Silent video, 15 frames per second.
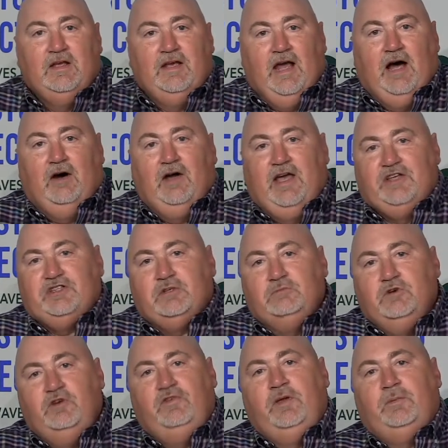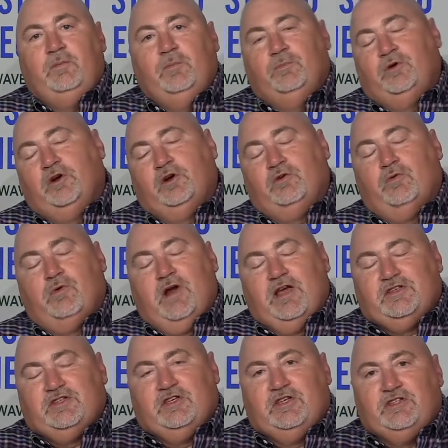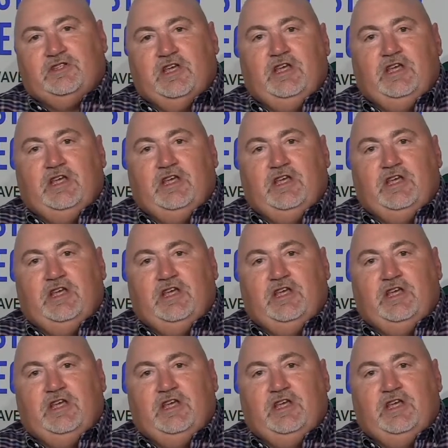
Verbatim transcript: Now, as the movie progresses,